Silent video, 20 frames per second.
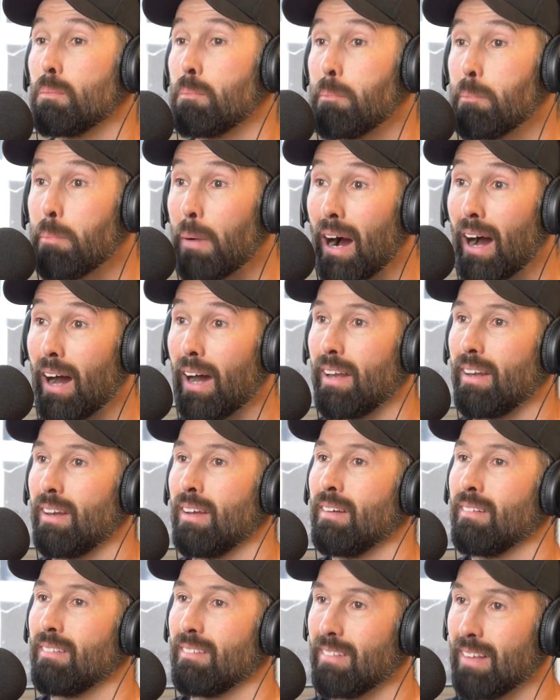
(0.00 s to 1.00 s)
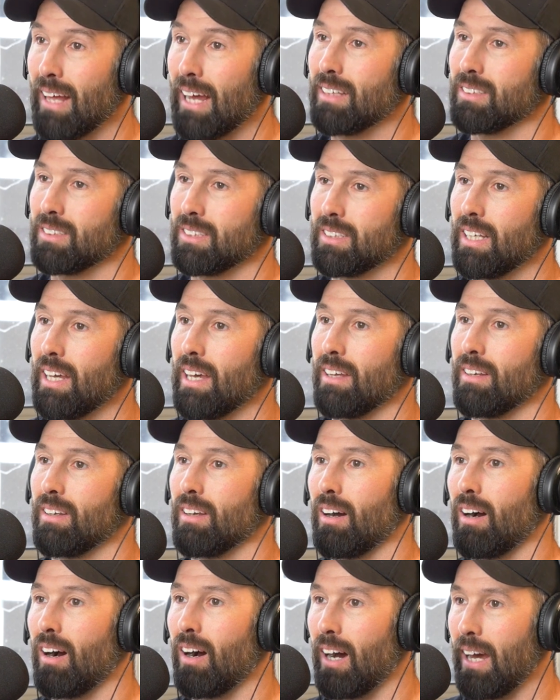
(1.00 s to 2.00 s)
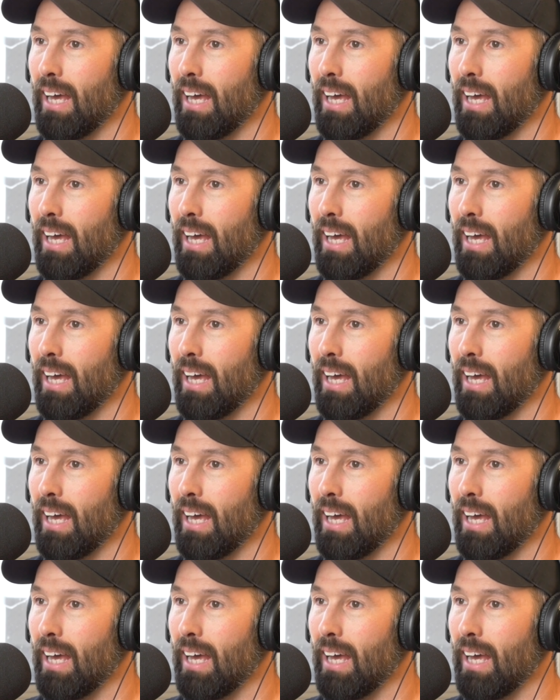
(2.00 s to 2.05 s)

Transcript: but that said, I